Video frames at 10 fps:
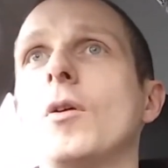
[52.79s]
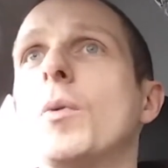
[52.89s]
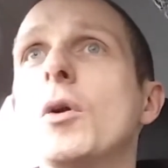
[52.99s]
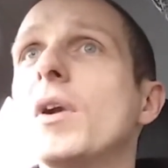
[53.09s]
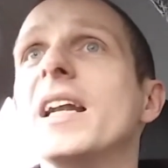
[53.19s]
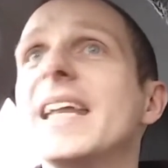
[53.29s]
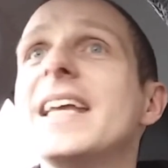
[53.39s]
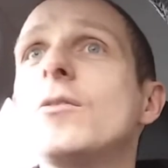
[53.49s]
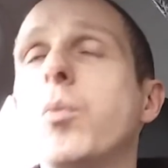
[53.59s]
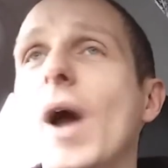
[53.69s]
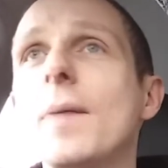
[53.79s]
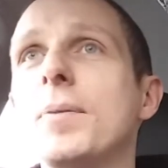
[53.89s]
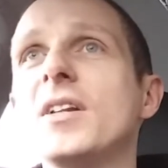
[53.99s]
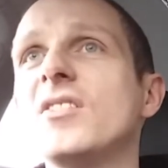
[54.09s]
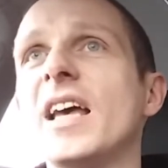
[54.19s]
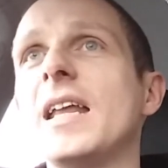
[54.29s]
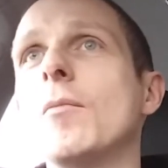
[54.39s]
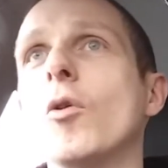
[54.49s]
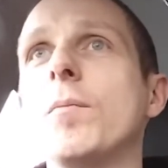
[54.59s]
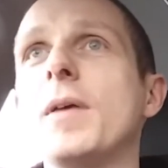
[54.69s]
We don't need weapons
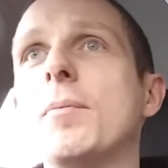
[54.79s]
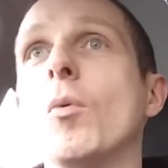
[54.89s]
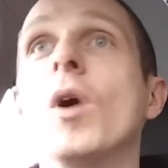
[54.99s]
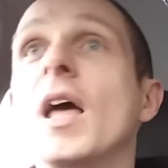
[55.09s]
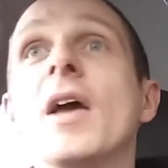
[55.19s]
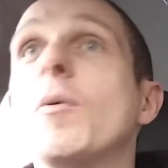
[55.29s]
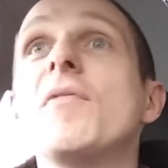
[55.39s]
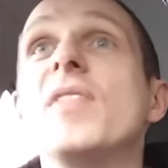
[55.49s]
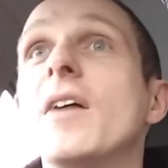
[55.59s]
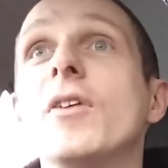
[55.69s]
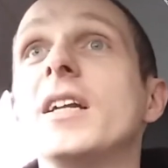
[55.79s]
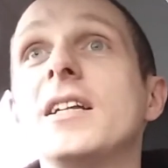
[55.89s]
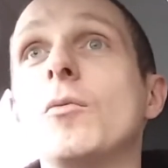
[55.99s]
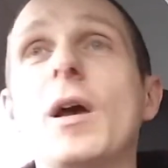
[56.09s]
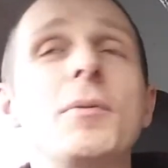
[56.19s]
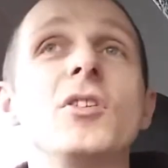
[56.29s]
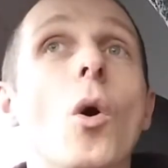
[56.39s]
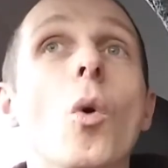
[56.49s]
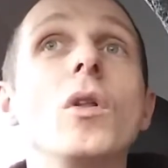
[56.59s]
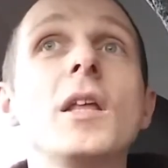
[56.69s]
anymore, people. We've never needed weapons.
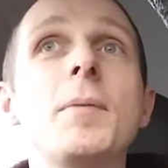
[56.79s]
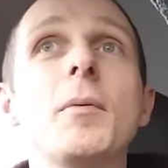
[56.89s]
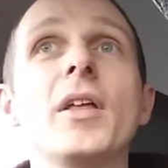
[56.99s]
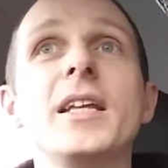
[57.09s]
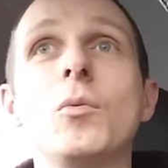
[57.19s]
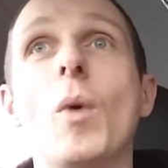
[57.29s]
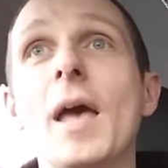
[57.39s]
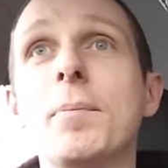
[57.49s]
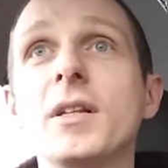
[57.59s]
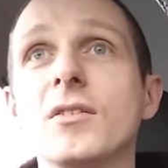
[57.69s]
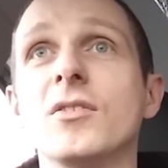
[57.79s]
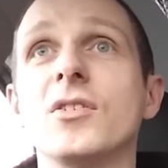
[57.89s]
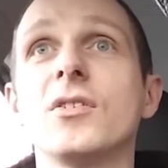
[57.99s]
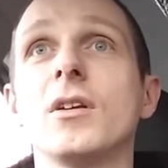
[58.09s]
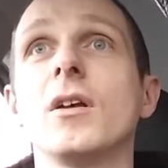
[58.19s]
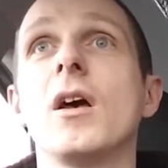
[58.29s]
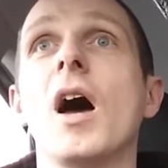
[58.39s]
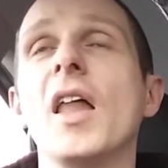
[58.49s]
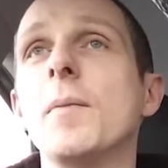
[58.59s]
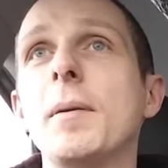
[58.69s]
The only people that need weapons
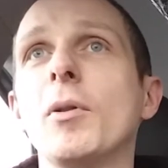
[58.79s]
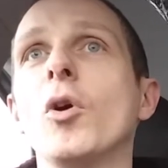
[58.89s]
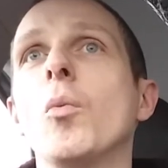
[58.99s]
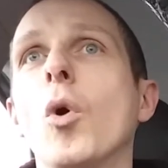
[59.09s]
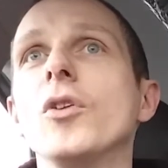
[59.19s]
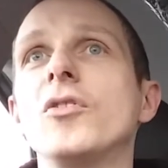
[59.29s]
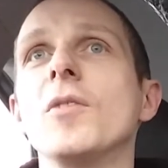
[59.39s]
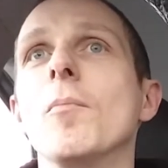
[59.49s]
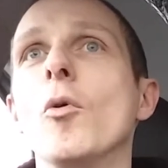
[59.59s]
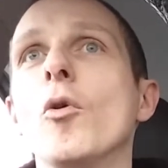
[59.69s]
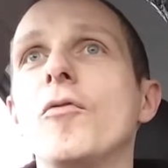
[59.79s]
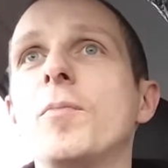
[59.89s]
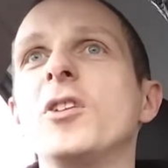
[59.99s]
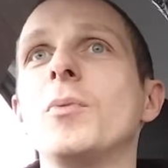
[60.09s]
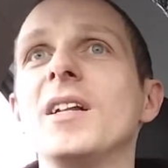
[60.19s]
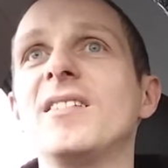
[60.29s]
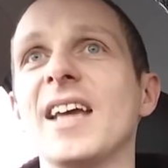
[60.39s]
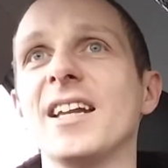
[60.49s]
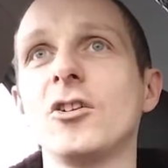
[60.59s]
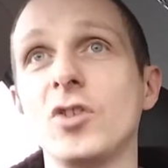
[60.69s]
are the people who want to move between
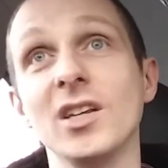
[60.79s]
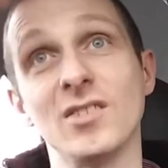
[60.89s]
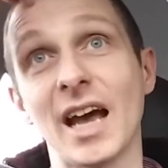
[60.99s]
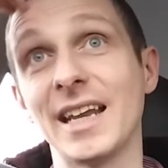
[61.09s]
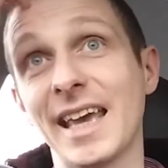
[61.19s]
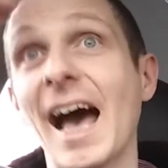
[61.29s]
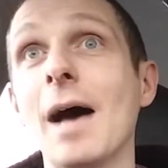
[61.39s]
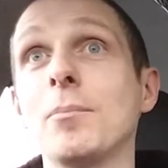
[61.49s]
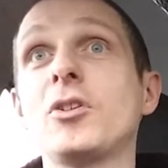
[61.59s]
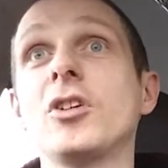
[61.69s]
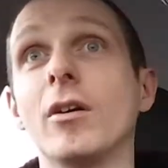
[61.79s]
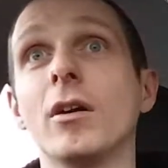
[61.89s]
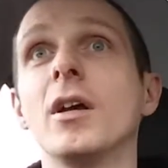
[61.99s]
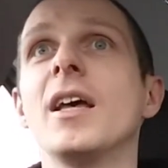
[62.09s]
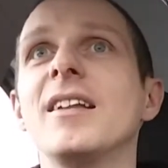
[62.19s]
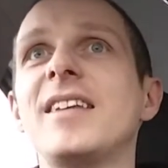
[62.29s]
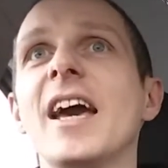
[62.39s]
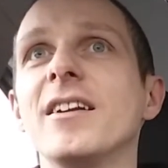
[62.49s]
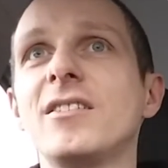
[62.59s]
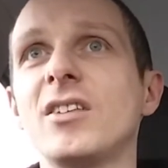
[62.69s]
territories and capture
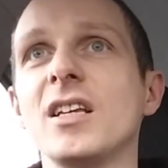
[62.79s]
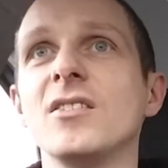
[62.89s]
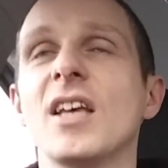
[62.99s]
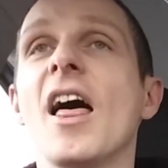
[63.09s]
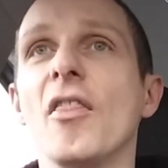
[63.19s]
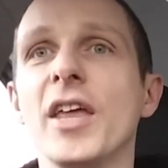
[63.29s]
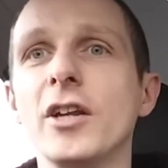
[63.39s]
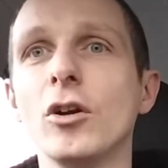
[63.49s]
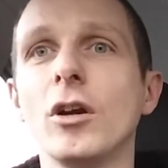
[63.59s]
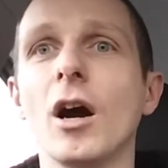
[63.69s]
territories. They're your